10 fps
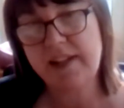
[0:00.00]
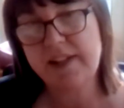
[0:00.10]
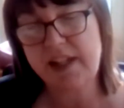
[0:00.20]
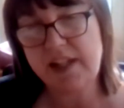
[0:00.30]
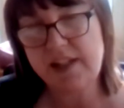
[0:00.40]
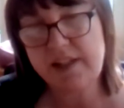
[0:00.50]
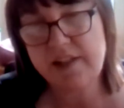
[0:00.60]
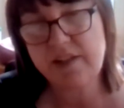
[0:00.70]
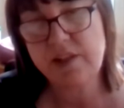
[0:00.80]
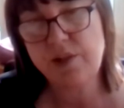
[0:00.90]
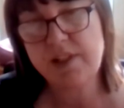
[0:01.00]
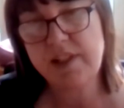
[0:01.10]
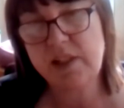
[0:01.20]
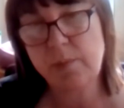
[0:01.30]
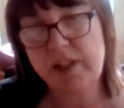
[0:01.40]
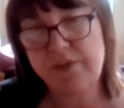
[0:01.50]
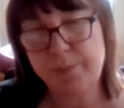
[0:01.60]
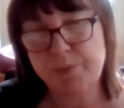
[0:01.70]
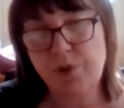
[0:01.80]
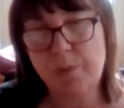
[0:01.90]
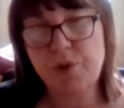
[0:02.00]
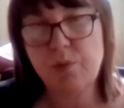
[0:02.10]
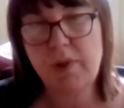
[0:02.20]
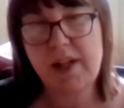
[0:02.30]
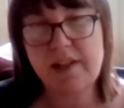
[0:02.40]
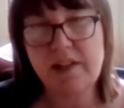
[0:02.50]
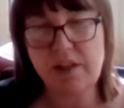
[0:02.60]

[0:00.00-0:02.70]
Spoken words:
it's easier to lose a little bit of abdominal weight.